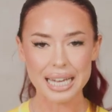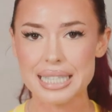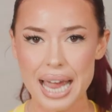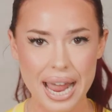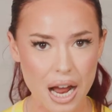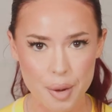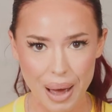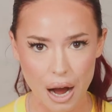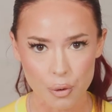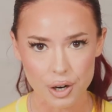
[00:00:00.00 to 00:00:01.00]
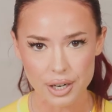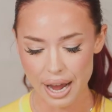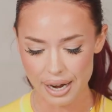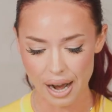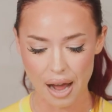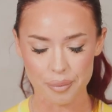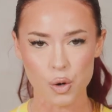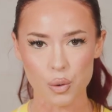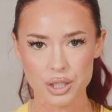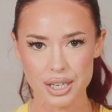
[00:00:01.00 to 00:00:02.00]
It's AI powered and I'm
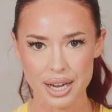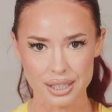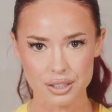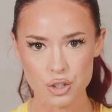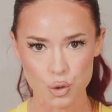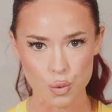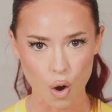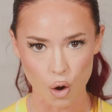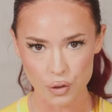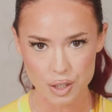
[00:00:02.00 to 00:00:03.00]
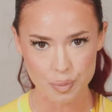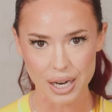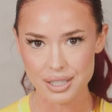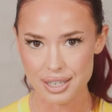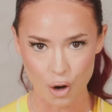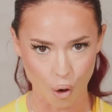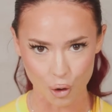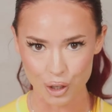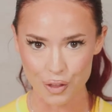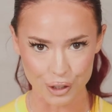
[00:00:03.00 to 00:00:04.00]
going to get into all the specs and
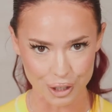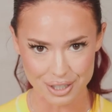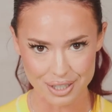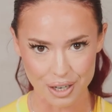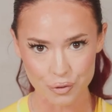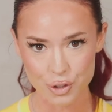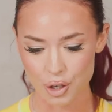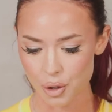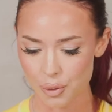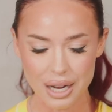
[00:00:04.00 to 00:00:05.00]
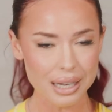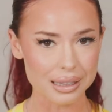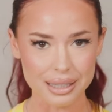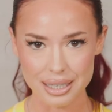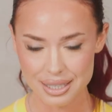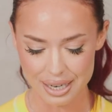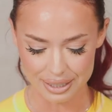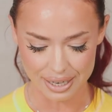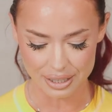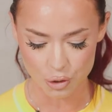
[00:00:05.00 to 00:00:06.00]
all the good stuff. So let's
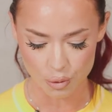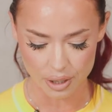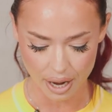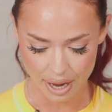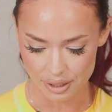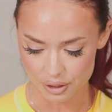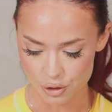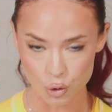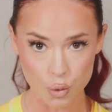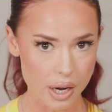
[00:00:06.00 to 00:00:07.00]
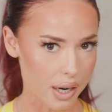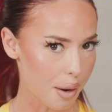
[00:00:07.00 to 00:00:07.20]
get to it and do an